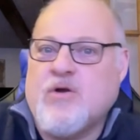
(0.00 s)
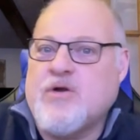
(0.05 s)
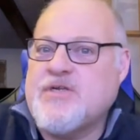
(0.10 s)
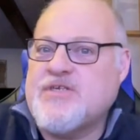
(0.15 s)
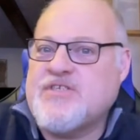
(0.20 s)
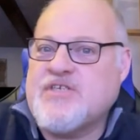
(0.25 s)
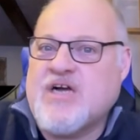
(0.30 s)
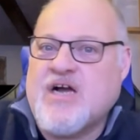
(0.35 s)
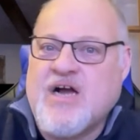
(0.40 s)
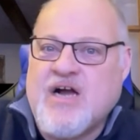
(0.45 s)
her
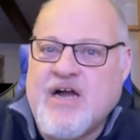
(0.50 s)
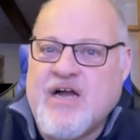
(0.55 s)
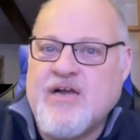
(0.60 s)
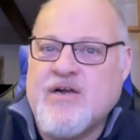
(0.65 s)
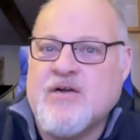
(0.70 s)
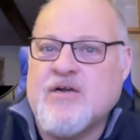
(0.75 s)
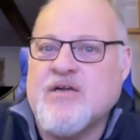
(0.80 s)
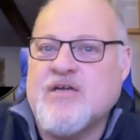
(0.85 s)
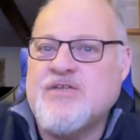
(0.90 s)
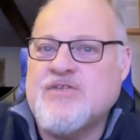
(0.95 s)

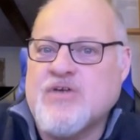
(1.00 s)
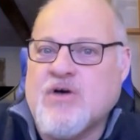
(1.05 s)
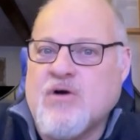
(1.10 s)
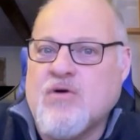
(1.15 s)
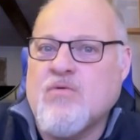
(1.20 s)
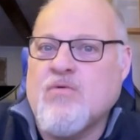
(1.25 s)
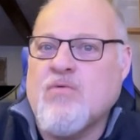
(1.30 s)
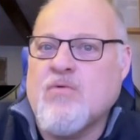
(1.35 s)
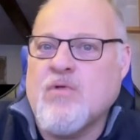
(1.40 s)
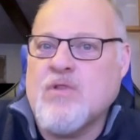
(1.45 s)
entire
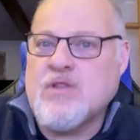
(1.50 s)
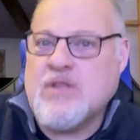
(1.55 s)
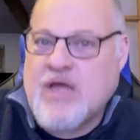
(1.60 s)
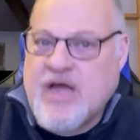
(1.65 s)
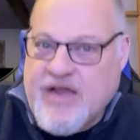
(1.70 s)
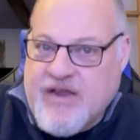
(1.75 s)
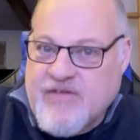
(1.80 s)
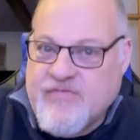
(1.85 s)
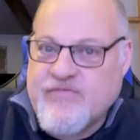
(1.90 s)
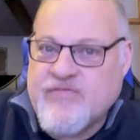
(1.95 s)
adult
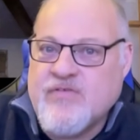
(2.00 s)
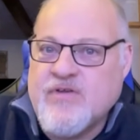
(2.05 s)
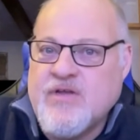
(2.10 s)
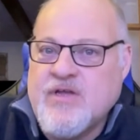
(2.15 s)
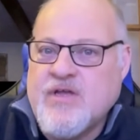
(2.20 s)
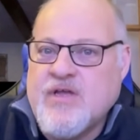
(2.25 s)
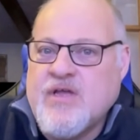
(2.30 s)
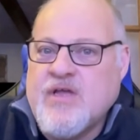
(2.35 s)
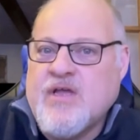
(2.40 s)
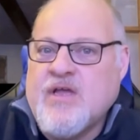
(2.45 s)
life,
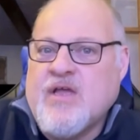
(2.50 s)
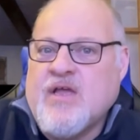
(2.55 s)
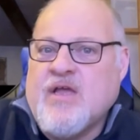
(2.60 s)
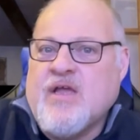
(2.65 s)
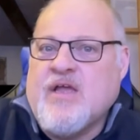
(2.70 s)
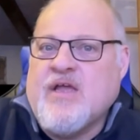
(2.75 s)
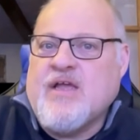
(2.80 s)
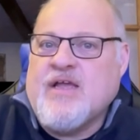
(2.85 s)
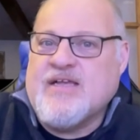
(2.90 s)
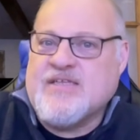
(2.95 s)

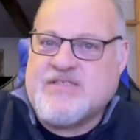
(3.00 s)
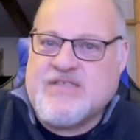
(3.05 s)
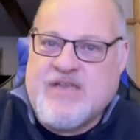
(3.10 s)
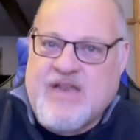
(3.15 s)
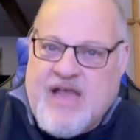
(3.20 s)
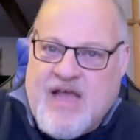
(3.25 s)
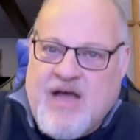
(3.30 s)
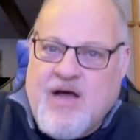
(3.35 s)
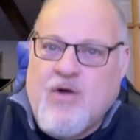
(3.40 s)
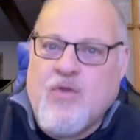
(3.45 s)
is
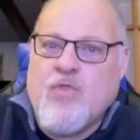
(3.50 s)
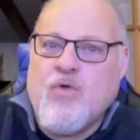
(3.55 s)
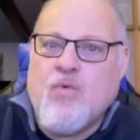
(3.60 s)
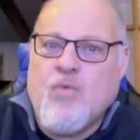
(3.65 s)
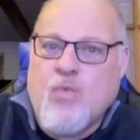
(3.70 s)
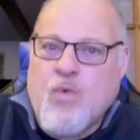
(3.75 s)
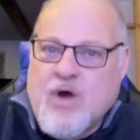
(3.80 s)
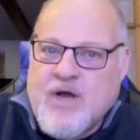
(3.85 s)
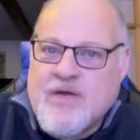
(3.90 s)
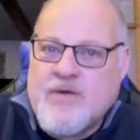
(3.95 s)
now the
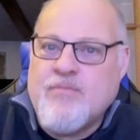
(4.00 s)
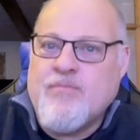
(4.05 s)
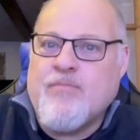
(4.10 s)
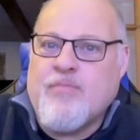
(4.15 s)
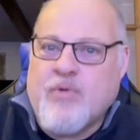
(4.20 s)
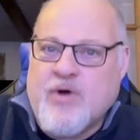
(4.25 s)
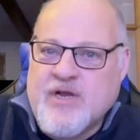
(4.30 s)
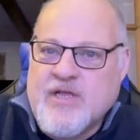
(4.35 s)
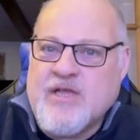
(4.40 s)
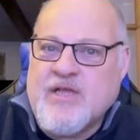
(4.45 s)
one
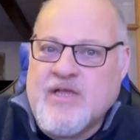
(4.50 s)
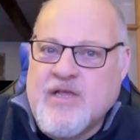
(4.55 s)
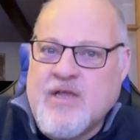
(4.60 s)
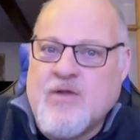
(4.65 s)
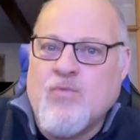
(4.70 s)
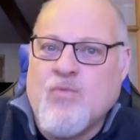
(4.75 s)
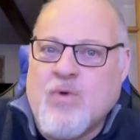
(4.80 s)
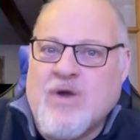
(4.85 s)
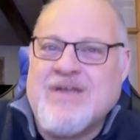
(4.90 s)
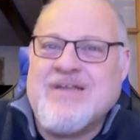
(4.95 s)
bringing
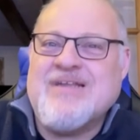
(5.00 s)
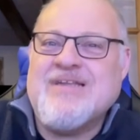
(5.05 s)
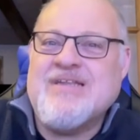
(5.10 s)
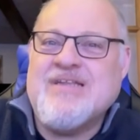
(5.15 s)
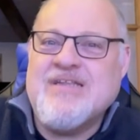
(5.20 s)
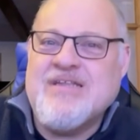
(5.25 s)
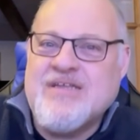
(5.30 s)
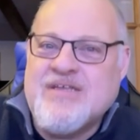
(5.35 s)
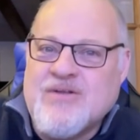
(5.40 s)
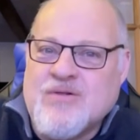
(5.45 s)
in what
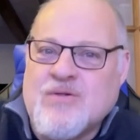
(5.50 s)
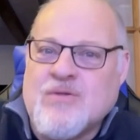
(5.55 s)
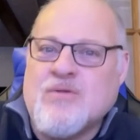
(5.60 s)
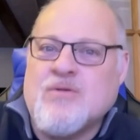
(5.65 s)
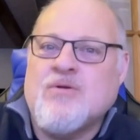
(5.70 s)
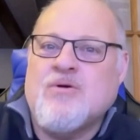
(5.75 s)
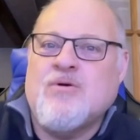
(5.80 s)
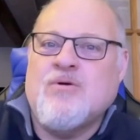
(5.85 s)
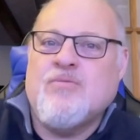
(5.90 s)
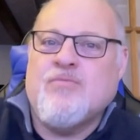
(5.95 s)

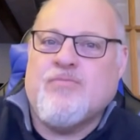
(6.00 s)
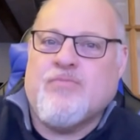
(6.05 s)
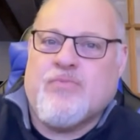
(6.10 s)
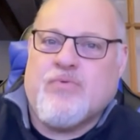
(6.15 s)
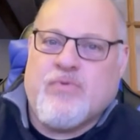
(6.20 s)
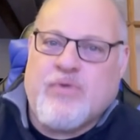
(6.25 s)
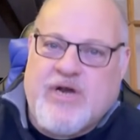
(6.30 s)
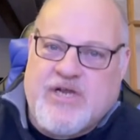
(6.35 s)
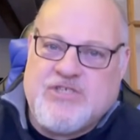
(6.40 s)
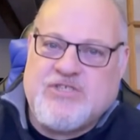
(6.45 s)
little
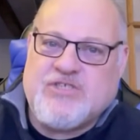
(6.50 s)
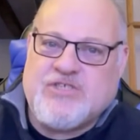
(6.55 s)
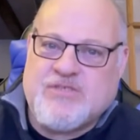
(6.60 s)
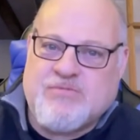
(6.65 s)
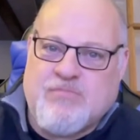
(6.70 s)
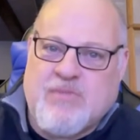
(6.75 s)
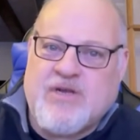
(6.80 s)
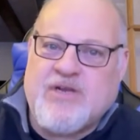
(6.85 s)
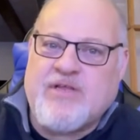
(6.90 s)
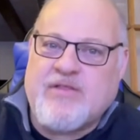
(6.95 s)

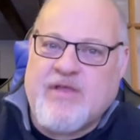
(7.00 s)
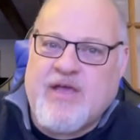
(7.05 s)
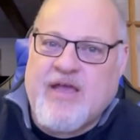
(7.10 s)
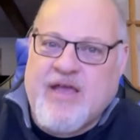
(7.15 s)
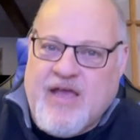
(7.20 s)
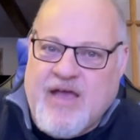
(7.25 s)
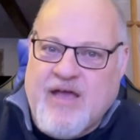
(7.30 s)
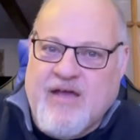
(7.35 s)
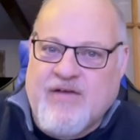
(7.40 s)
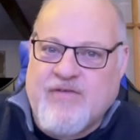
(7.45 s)
precious money they
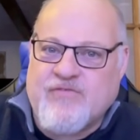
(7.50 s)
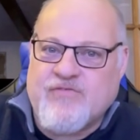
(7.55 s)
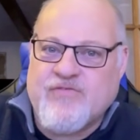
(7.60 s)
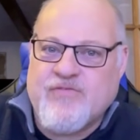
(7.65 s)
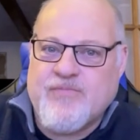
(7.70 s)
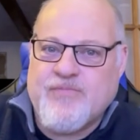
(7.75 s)
have.